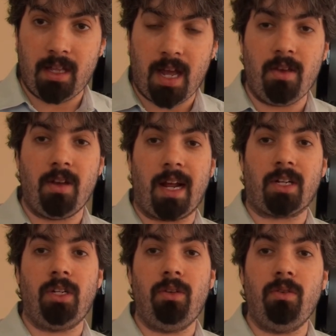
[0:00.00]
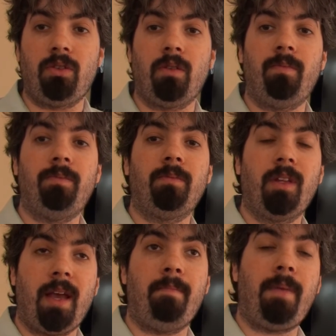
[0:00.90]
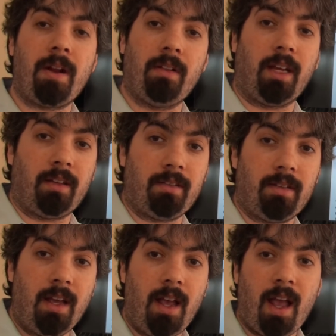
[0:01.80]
that you can actually use get better links.